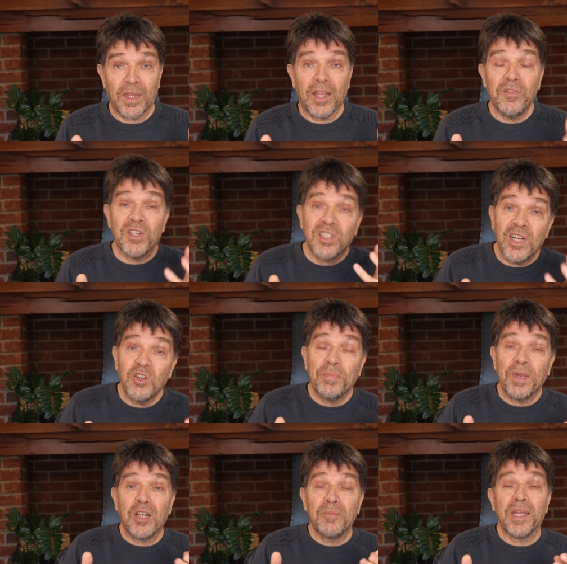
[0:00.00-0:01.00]
And the
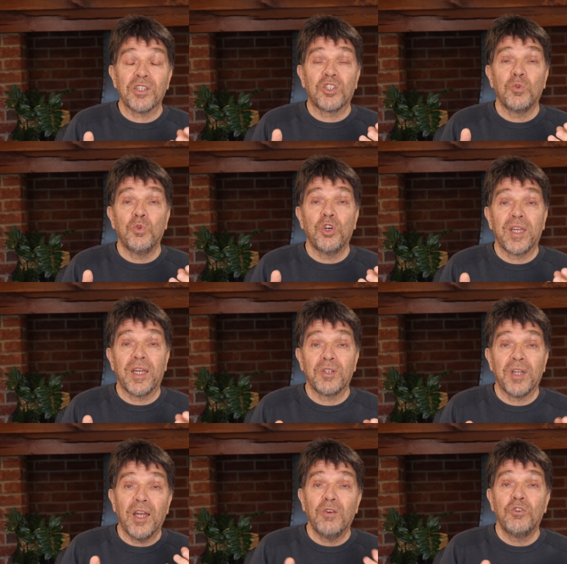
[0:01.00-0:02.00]
cerebellum has to work
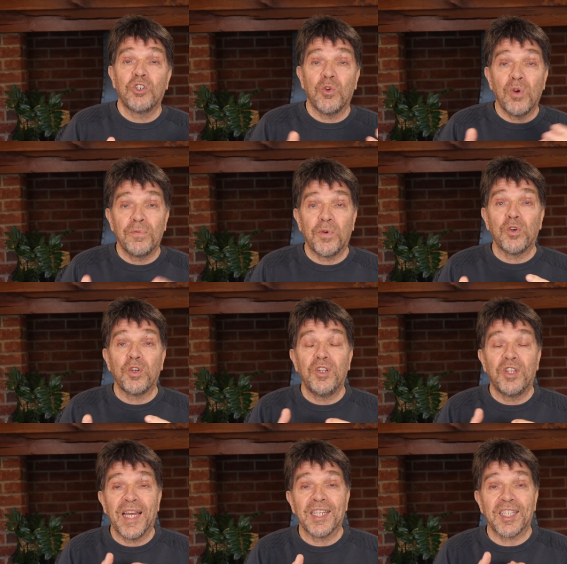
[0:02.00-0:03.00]
out how to
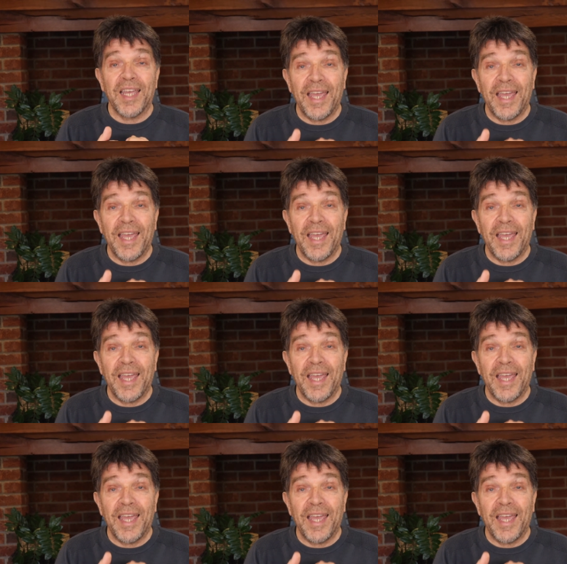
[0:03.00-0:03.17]
avoid that